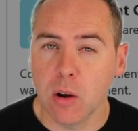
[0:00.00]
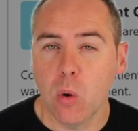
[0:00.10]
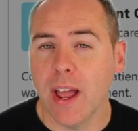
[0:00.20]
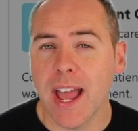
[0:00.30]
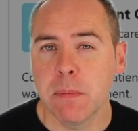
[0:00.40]

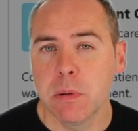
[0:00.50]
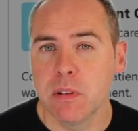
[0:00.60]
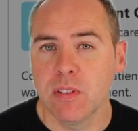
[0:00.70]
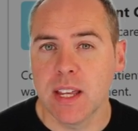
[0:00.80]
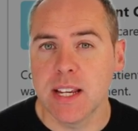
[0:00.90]
I'm quite
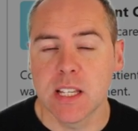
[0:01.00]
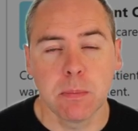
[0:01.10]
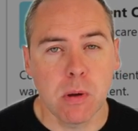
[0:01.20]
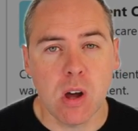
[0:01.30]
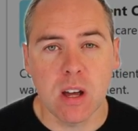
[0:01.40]
happy with these
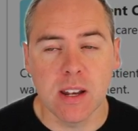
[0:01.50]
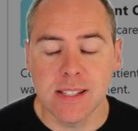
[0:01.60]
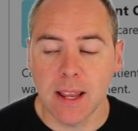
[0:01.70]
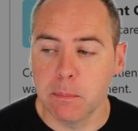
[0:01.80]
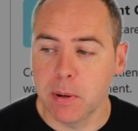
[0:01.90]
as part of
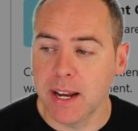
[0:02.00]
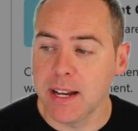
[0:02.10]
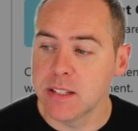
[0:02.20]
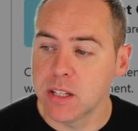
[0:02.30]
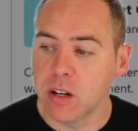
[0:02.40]
the
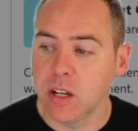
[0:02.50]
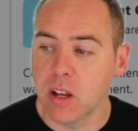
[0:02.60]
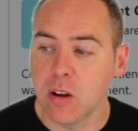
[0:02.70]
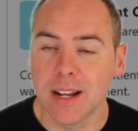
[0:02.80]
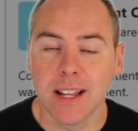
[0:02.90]
template, so I'm going
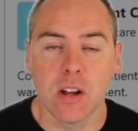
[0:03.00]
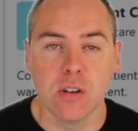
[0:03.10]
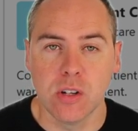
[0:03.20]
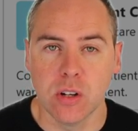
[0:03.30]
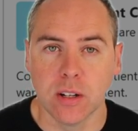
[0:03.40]
to go click
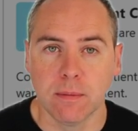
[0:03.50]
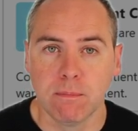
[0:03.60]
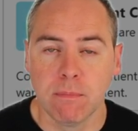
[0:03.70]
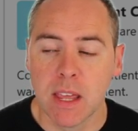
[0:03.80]
on done.